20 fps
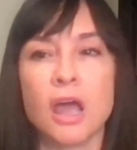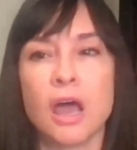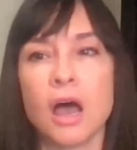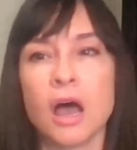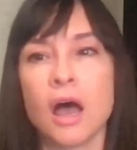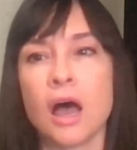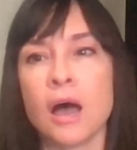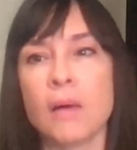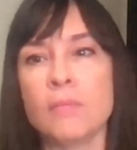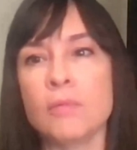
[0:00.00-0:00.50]

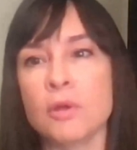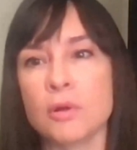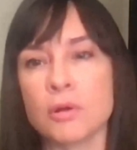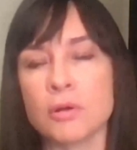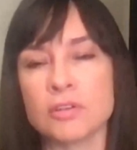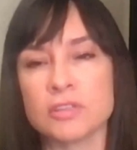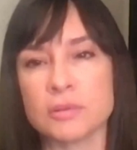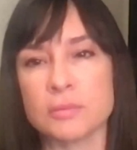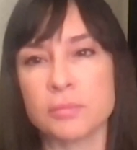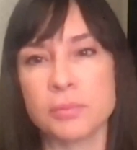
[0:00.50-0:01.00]
Uh, there are
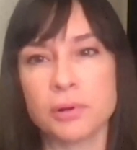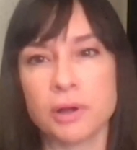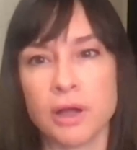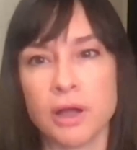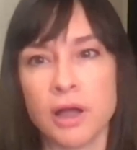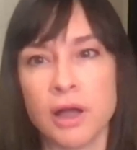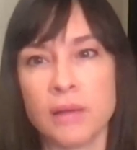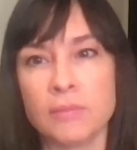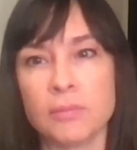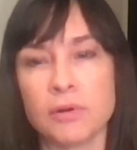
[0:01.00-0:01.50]
some pr-
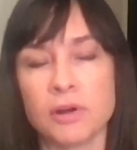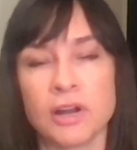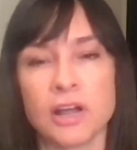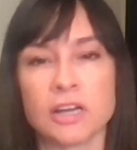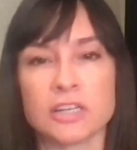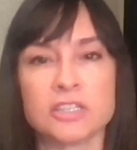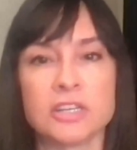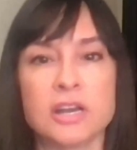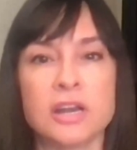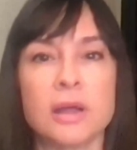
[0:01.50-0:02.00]
uh,
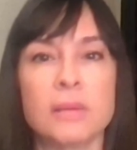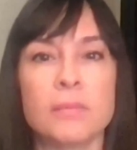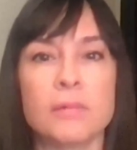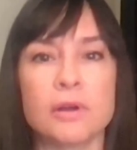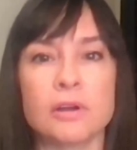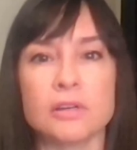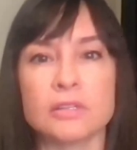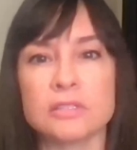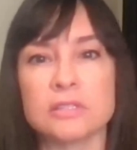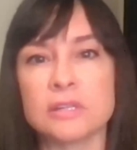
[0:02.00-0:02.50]
production
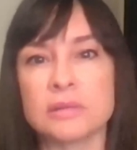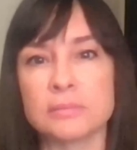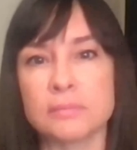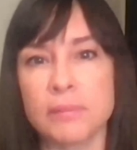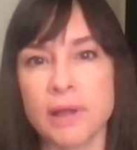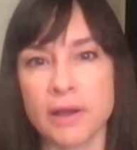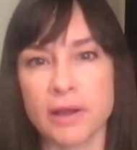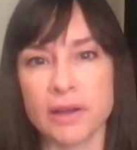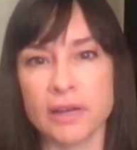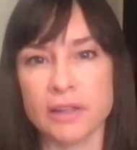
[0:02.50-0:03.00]
numbers
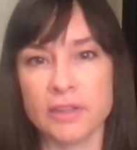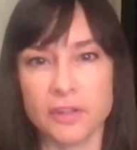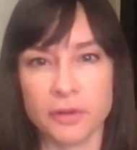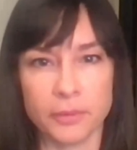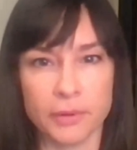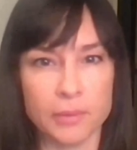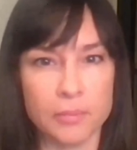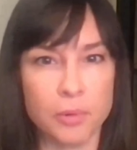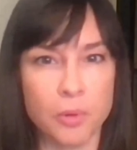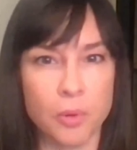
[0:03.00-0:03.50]
buried in their
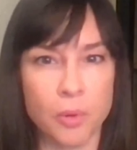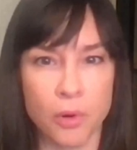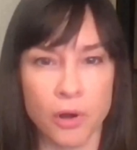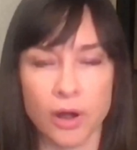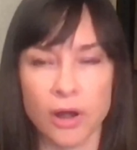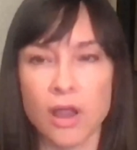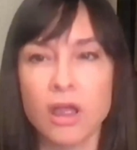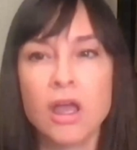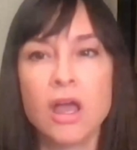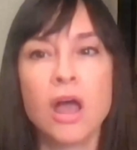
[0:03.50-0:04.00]

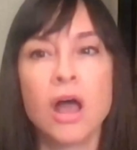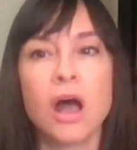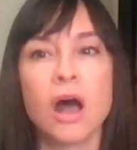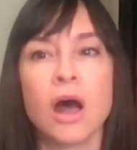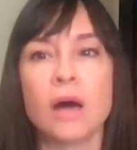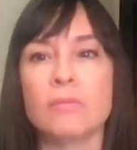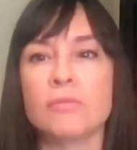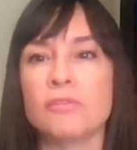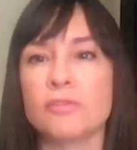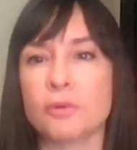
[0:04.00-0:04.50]
report,
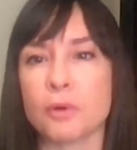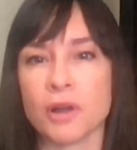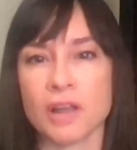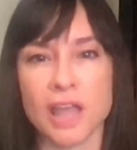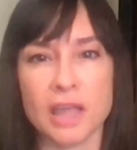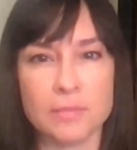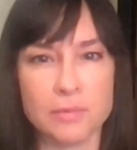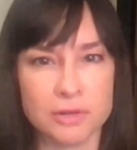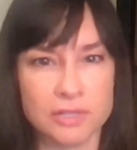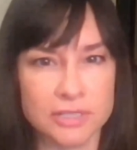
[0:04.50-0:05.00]
up
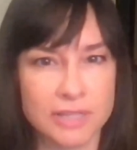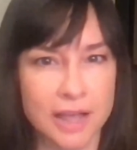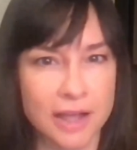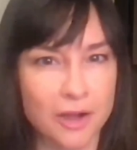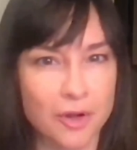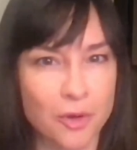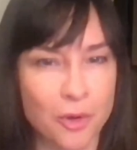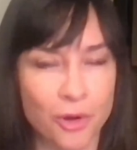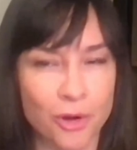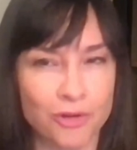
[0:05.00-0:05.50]
48% quarter